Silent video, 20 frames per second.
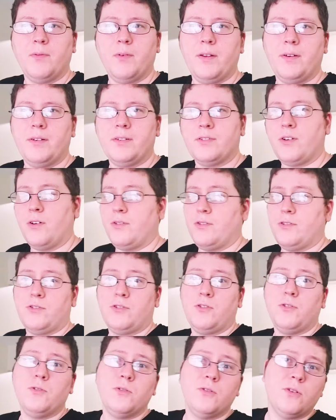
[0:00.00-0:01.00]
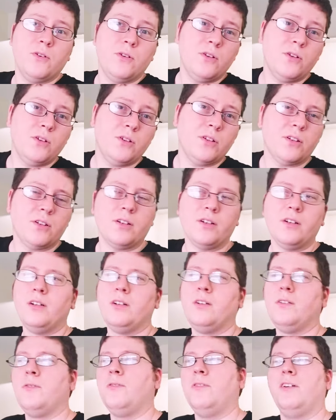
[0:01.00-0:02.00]
whether it's go to school or
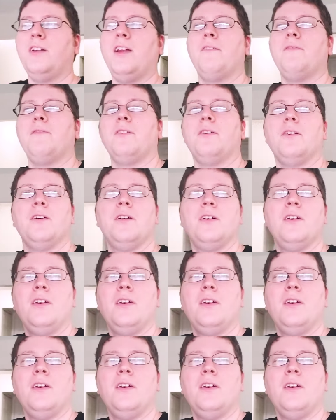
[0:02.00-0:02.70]
whatever,